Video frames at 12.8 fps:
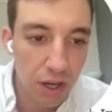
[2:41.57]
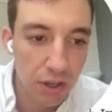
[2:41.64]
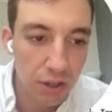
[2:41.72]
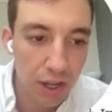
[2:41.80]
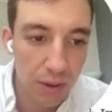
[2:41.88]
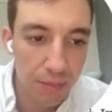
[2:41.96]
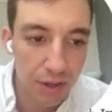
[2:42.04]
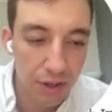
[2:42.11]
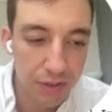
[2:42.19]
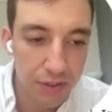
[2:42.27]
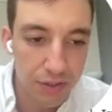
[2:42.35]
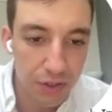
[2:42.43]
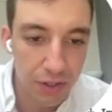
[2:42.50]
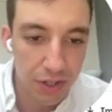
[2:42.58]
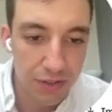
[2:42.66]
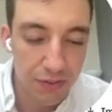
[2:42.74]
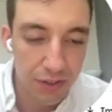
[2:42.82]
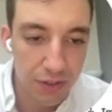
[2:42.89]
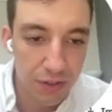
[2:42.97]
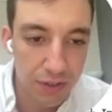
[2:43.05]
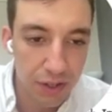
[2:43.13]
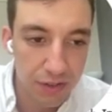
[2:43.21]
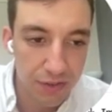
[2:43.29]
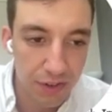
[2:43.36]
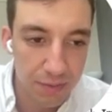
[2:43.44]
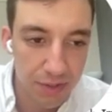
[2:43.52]
Only output answers you're 95%
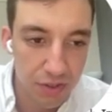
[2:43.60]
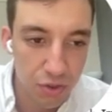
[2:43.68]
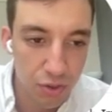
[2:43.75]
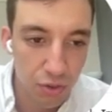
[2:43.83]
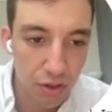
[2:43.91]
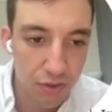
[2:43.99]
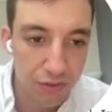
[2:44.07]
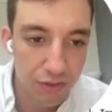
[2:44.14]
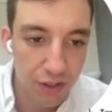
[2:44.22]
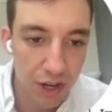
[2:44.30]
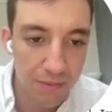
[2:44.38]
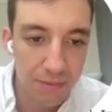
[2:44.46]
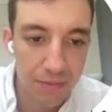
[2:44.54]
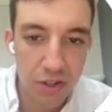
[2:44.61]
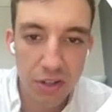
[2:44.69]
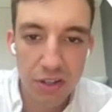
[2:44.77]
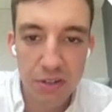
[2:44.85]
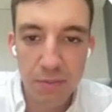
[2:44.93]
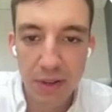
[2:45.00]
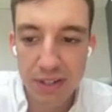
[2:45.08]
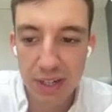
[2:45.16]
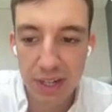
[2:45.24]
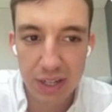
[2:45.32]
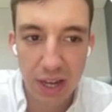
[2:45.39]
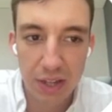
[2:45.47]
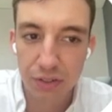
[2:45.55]
sure of. So this is
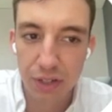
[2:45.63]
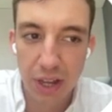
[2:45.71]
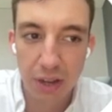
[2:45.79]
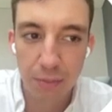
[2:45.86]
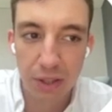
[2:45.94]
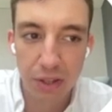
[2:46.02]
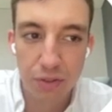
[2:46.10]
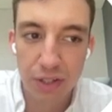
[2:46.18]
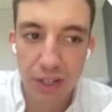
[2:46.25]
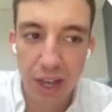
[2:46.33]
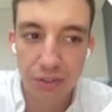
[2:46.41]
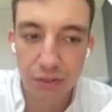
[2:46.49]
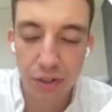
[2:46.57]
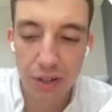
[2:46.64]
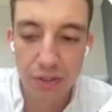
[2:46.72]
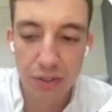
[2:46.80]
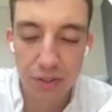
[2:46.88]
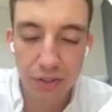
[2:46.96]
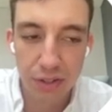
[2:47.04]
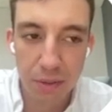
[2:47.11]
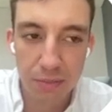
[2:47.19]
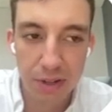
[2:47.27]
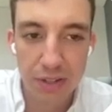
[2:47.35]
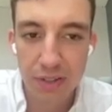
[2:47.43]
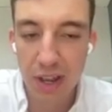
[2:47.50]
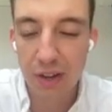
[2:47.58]
basically helping you to categorize
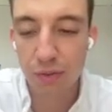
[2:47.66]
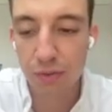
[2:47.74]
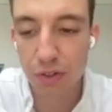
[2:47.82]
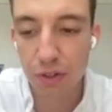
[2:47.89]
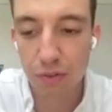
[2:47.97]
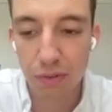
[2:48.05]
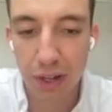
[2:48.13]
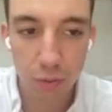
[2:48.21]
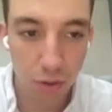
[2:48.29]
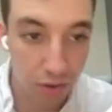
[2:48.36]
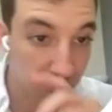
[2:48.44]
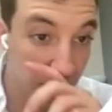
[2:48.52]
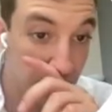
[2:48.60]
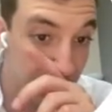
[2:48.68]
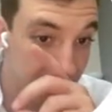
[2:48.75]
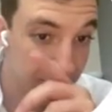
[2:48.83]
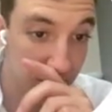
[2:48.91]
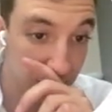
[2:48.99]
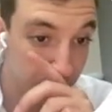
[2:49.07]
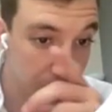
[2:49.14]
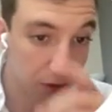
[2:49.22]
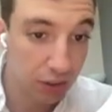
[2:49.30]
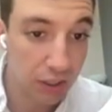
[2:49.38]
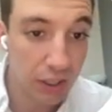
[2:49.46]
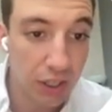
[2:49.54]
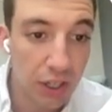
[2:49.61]
companies and also like qualify leads as
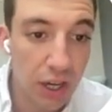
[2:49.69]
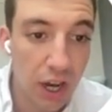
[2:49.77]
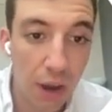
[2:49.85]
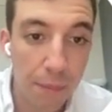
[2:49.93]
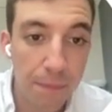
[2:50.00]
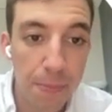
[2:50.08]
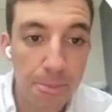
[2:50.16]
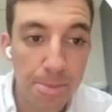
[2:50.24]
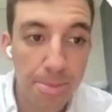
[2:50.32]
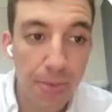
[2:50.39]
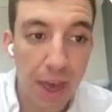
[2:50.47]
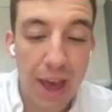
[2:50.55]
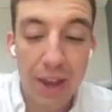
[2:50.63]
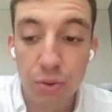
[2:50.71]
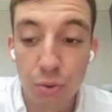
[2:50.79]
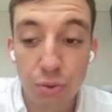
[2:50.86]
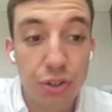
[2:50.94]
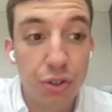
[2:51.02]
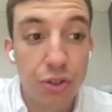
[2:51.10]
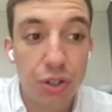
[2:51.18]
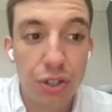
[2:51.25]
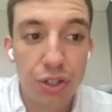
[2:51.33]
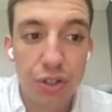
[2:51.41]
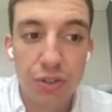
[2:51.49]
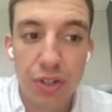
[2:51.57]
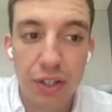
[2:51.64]
well. And also you can
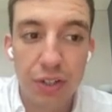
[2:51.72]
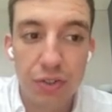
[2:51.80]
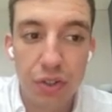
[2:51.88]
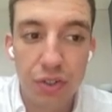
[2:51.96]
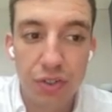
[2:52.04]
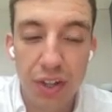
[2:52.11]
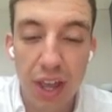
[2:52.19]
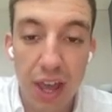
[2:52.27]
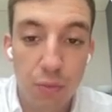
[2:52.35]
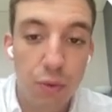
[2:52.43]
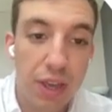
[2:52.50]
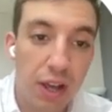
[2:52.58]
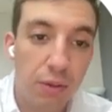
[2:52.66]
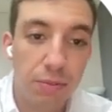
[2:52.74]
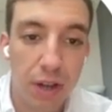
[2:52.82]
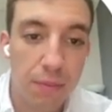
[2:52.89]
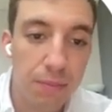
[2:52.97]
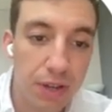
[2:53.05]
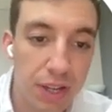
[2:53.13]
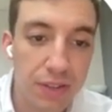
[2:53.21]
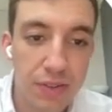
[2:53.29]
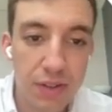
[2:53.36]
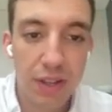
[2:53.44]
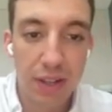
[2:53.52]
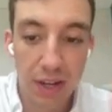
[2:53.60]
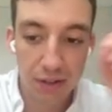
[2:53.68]
use it because you could say, hey, we help companies,
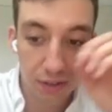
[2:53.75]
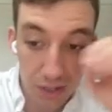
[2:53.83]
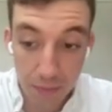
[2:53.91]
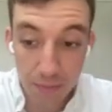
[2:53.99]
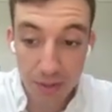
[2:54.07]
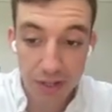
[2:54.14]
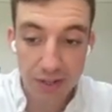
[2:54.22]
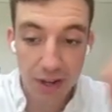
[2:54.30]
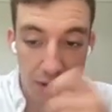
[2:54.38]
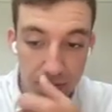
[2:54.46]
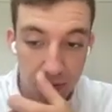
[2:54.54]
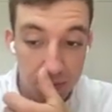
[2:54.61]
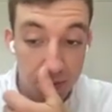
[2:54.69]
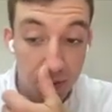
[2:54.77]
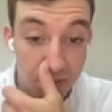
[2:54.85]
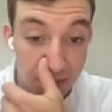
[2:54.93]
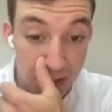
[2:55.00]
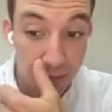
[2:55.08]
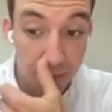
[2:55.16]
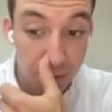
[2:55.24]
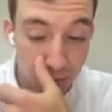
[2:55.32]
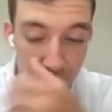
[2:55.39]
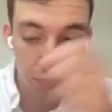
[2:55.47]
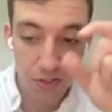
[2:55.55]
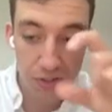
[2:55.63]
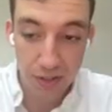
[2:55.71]
and then company type would be your variable,
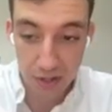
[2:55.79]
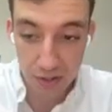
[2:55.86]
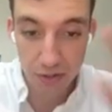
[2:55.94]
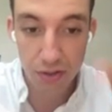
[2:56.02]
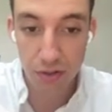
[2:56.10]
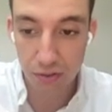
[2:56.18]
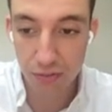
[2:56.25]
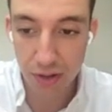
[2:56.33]
which is then